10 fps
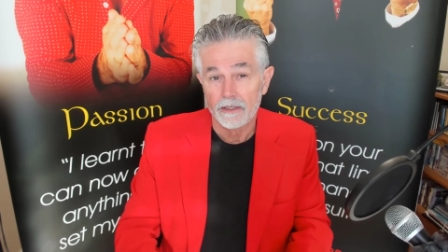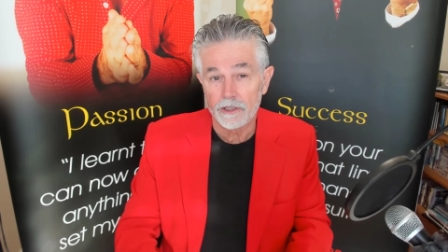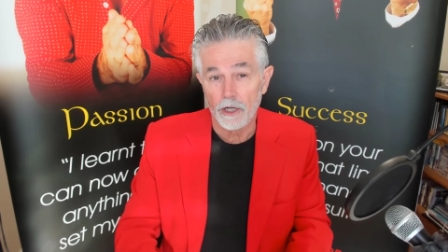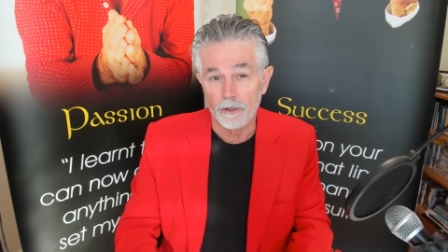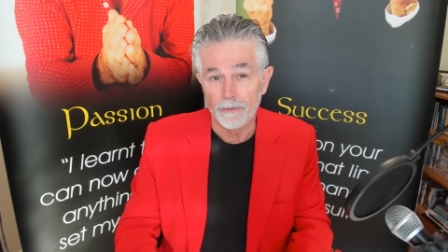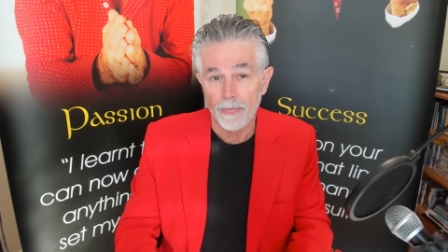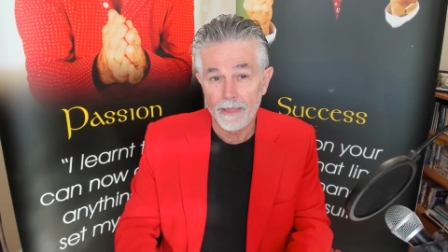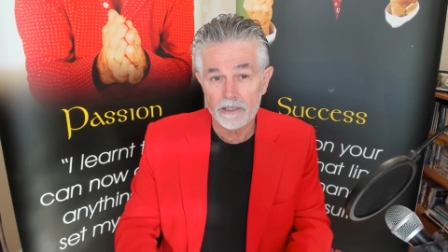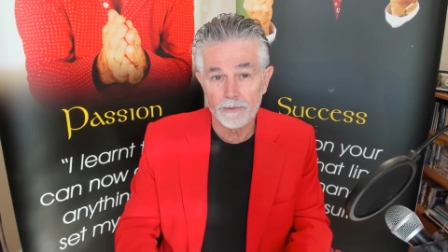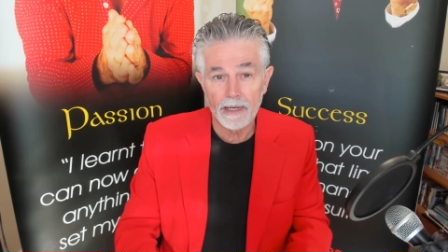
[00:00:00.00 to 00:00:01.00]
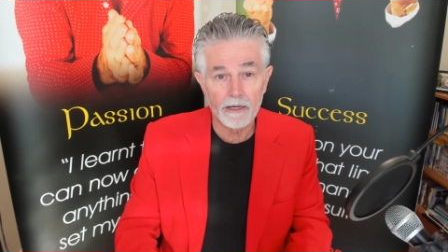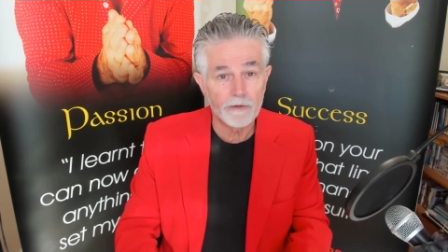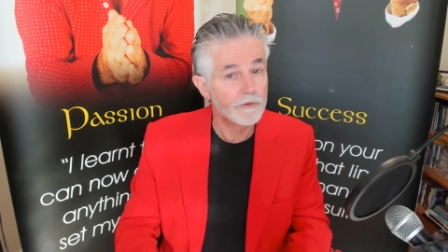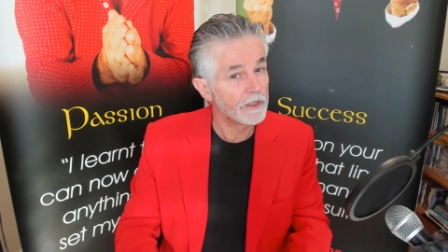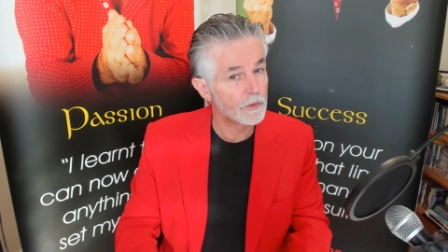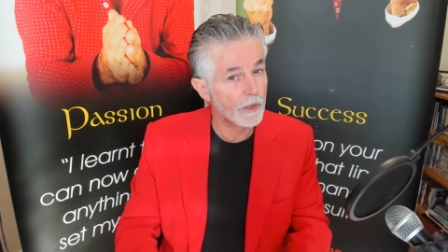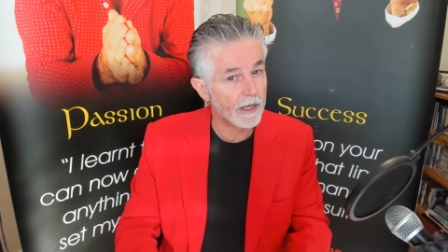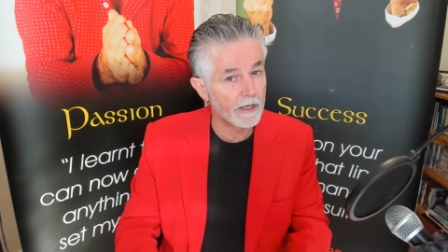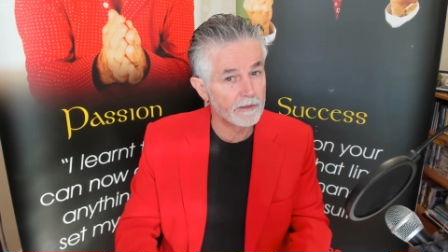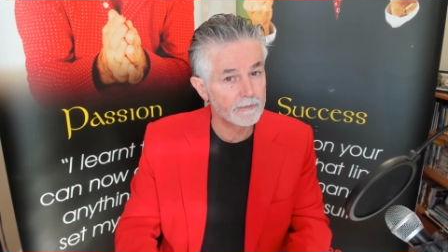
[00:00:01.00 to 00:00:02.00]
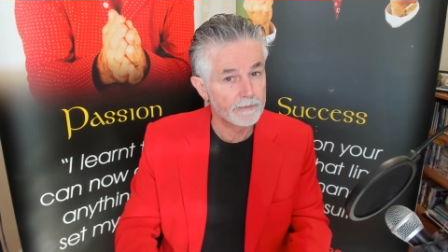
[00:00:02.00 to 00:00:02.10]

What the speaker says: So that's about it for this week.